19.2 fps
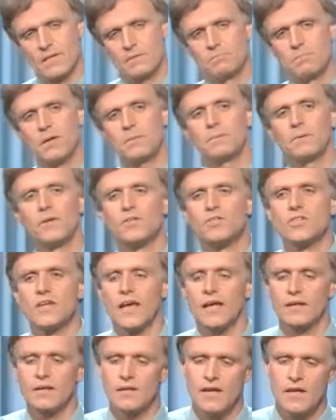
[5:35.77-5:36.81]
People in
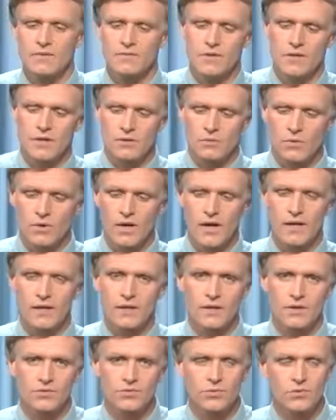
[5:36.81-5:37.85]
Scandinavia, where I
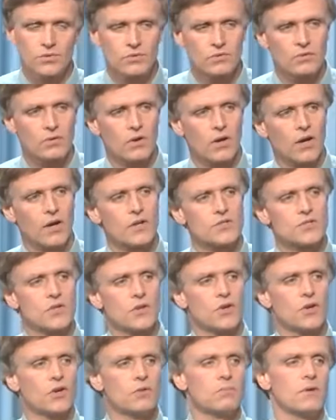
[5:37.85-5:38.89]
live, are
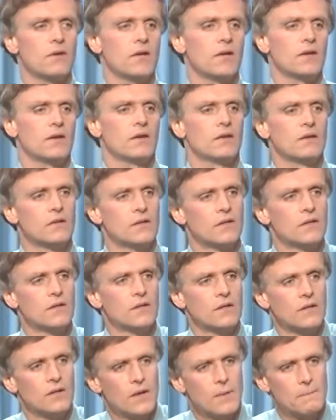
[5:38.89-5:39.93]
considered to be
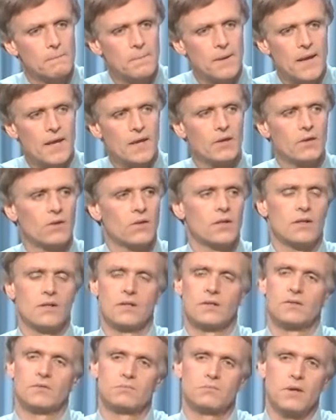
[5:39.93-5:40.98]
pale
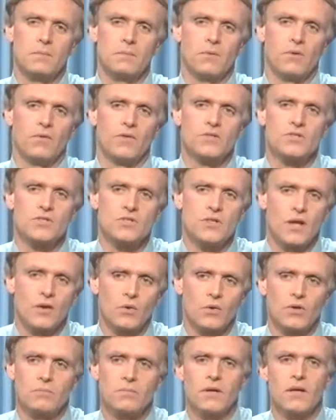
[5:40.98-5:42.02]
people. And this is not
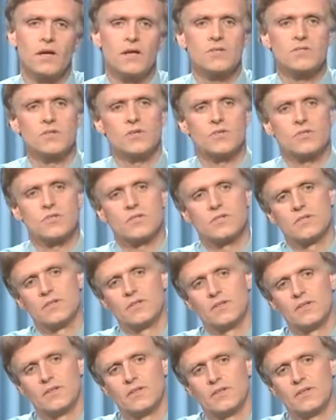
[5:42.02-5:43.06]
only because there's,
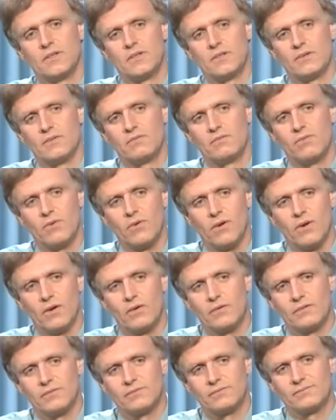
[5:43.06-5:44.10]

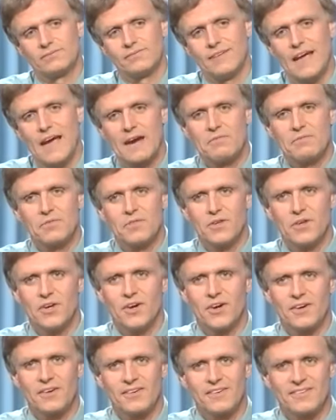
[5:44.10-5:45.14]
for half the
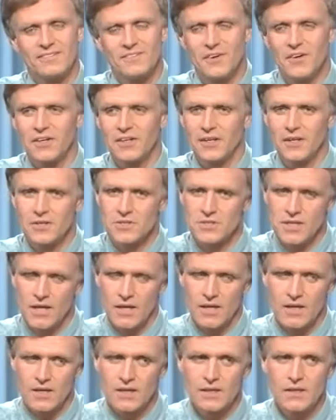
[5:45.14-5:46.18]
year, very little
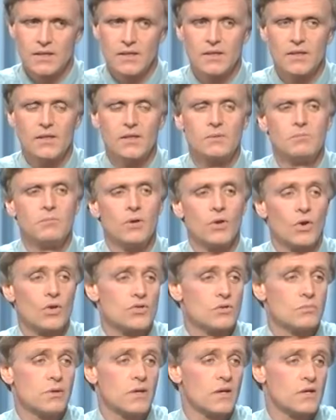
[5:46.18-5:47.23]
sun, but
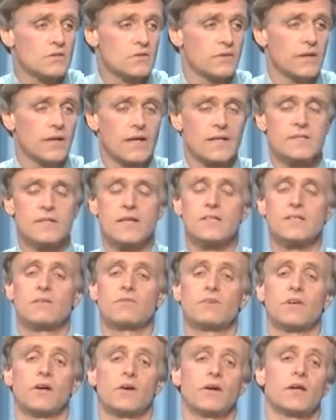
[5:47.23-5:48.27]
also because of the excessive
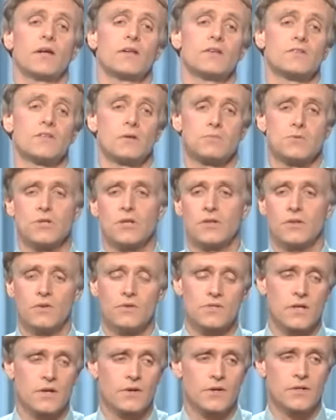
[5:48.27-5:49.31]
dairy consumption in
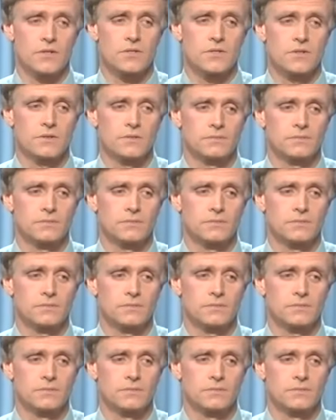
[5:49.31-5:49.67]
those areas.